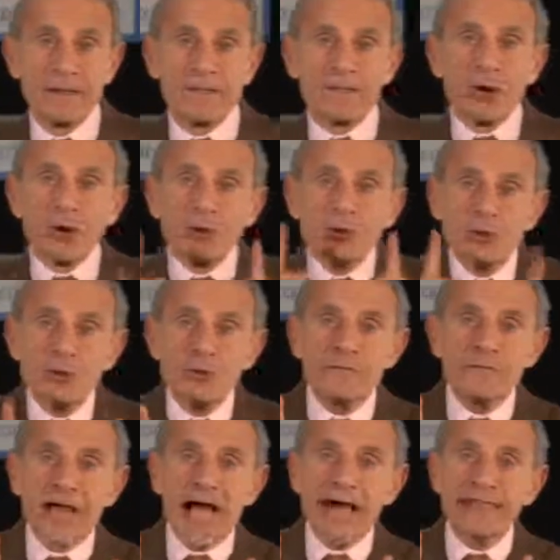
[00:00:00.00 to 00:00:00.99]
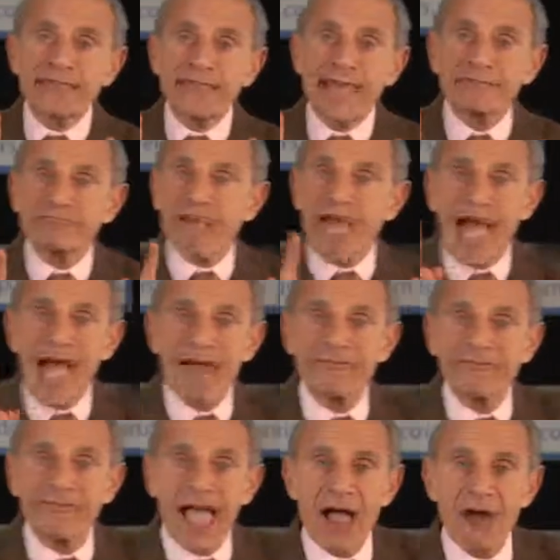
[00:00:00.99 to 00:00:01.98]
But you've got that
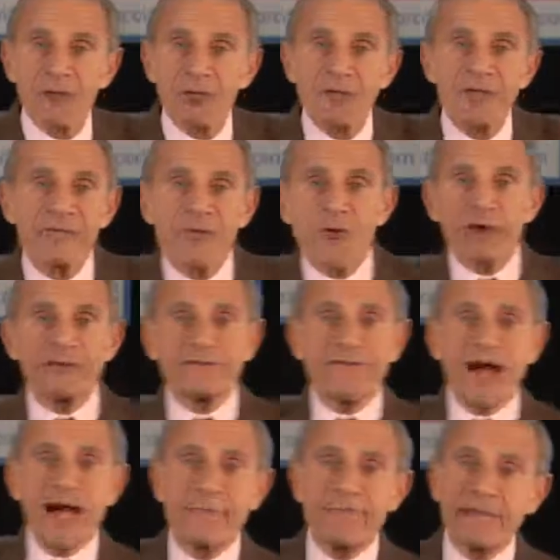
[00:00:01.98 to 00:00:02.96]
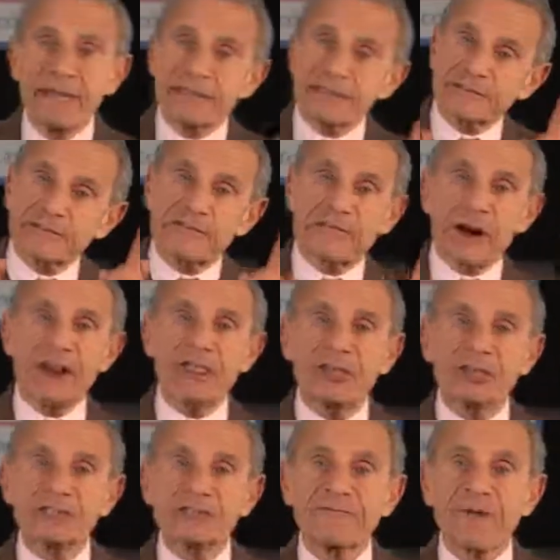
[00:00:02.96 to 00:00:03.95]
half hour or 45 minutes in front of
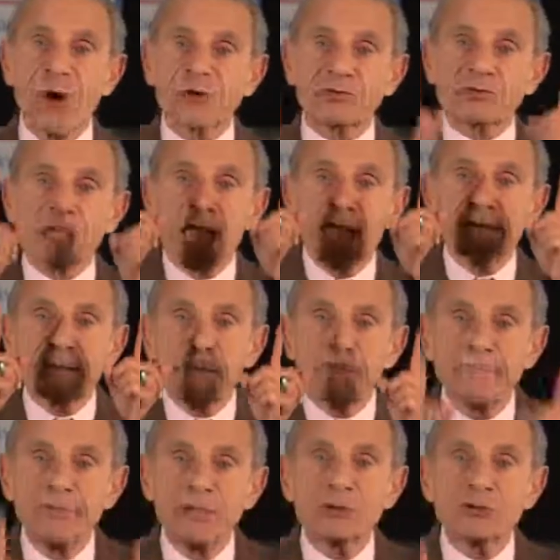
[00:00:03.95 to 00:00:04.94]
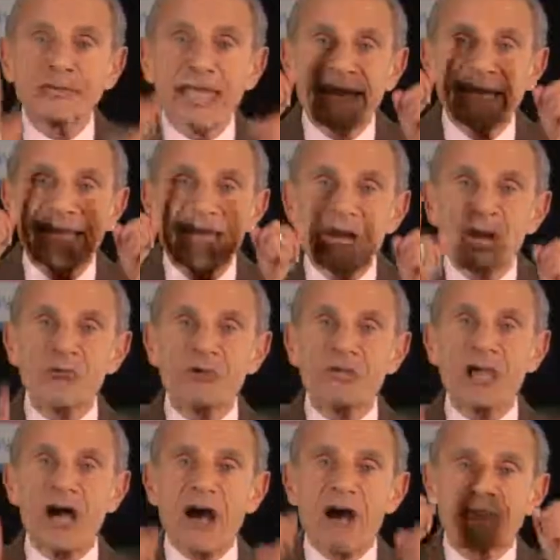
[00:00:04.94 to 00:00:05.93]
these folks to build that
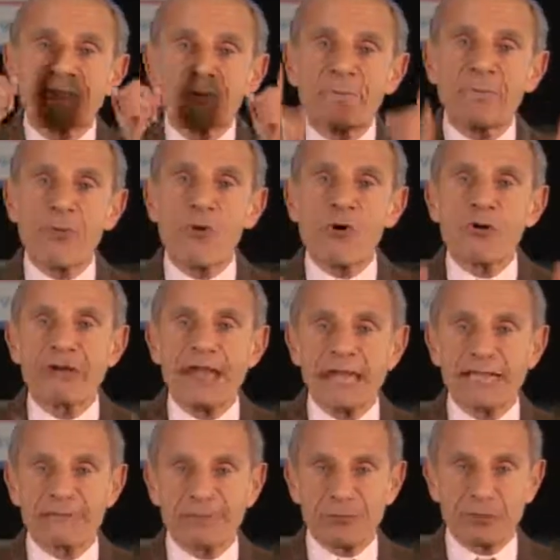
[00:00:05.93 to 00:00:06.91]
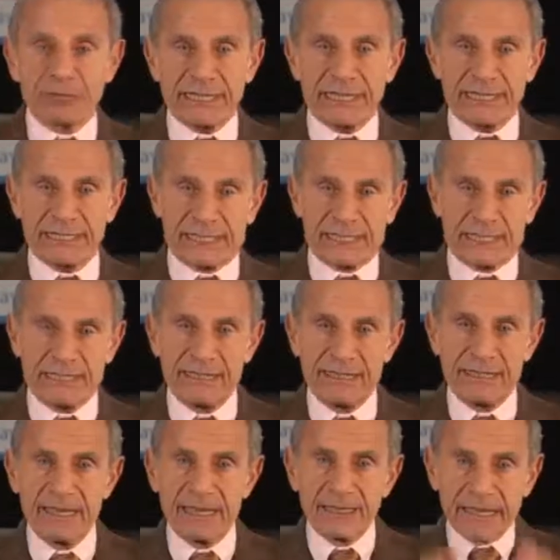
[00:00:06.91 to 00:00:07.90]
area of rapport and expertise.
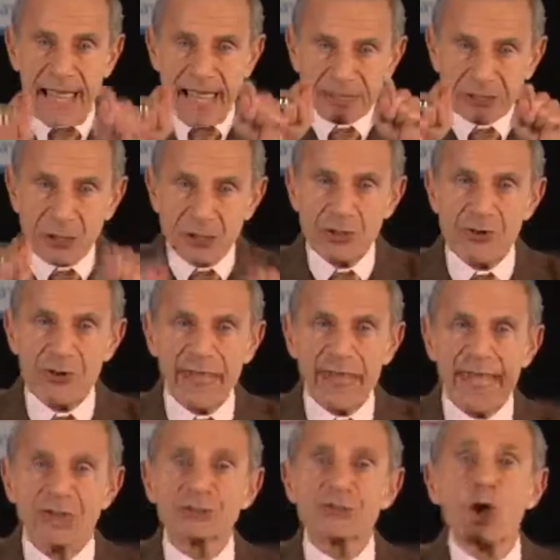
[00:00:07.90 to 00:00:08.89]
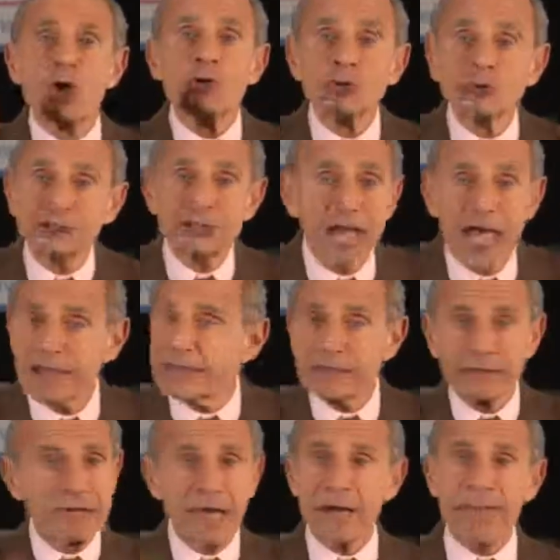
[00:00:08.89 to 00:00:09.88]
That's in your hands. You're selling,
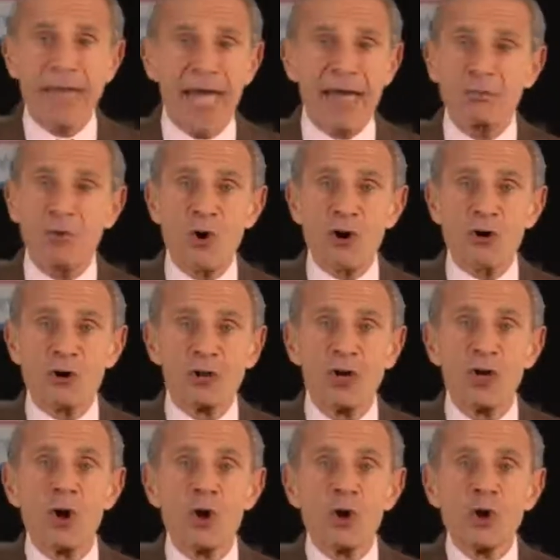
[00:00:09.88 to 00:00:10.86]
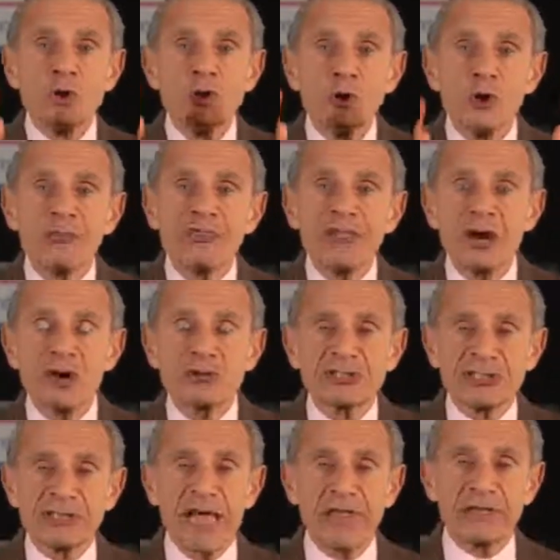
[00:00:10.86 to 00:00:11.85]
not a bad word. You're there
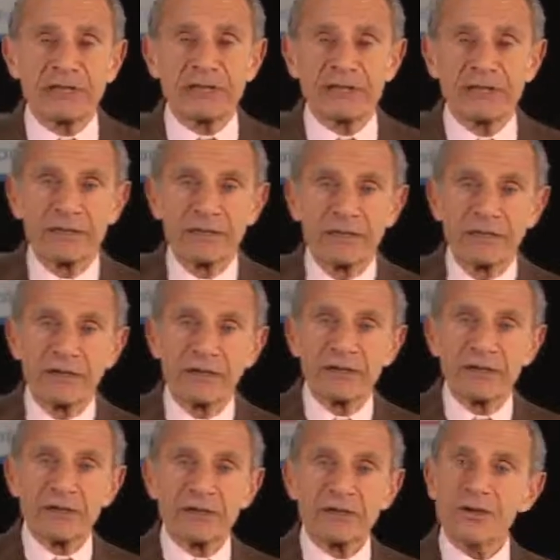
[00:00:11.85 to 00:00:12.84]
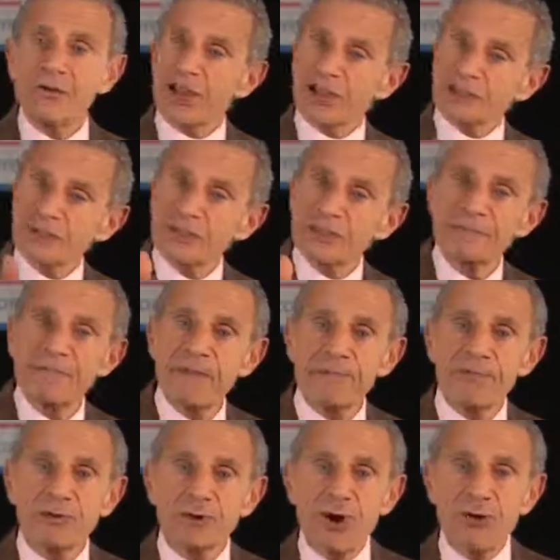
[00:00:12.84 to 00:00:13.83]
selling. You know where else do these
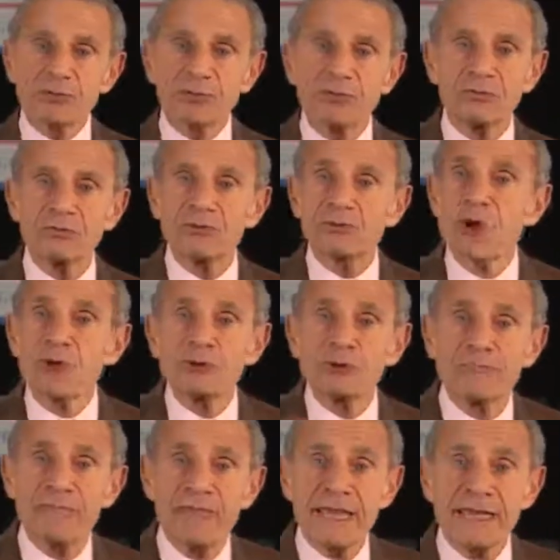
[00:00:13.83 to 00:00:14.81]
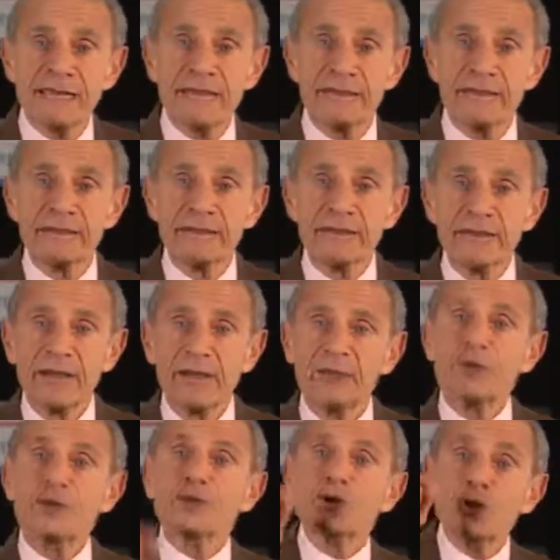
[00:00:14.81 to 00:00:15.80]
people go to? Social media.
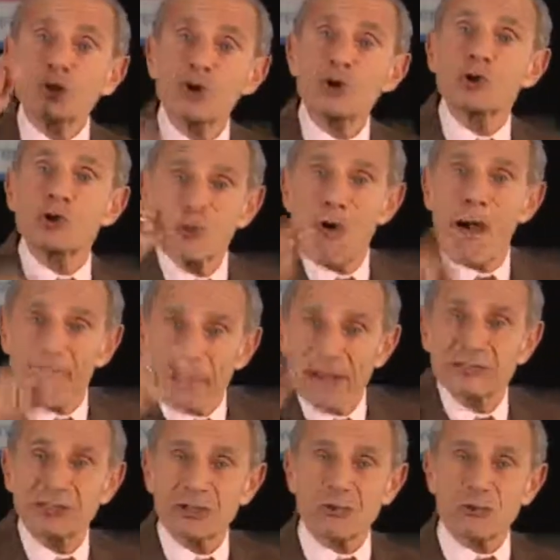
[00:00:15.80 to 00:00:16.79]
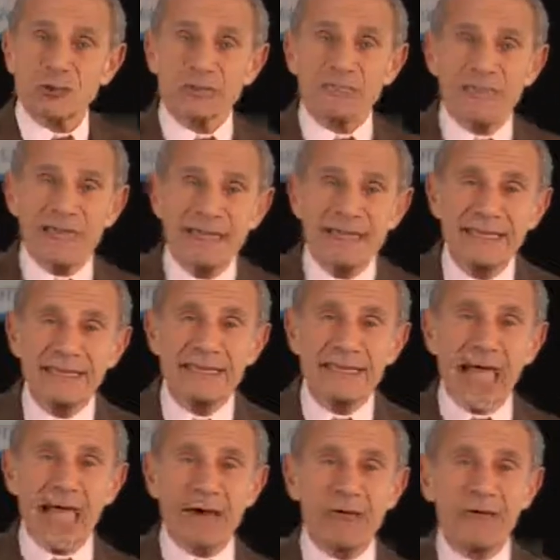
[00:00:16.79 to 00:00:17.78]
They're going to look you up on social media
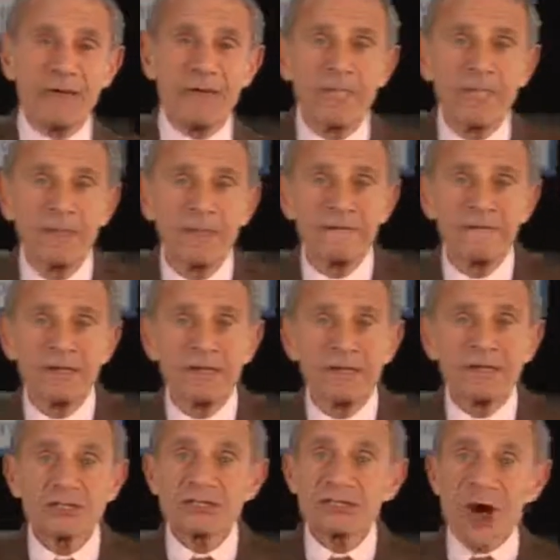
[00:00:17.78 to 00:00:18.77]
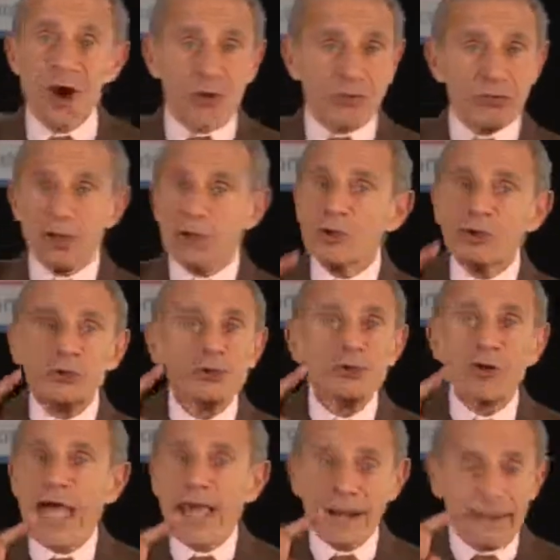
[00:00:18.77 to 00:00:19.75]
now. So you
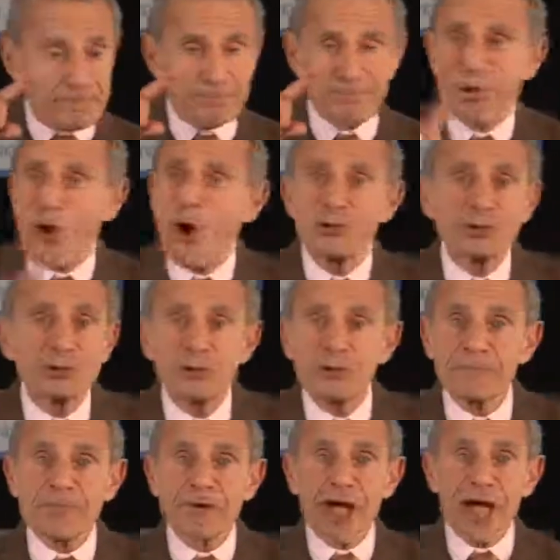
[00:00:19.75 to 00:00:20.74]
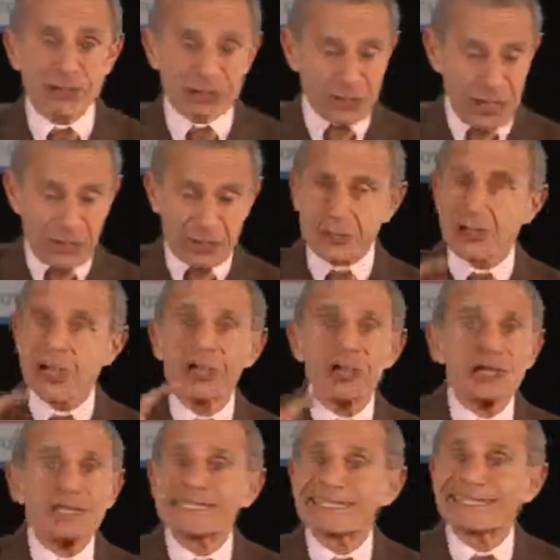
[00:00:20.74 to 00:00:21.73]
got to post your projects,
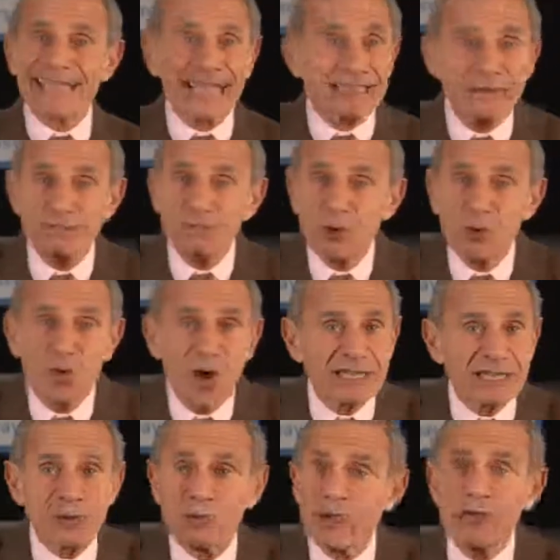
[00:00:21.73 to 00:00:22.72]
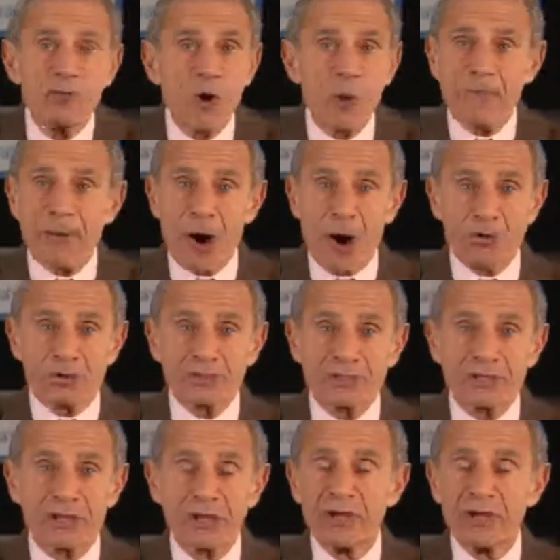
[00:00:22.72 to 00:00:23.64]
send them to us, we will post.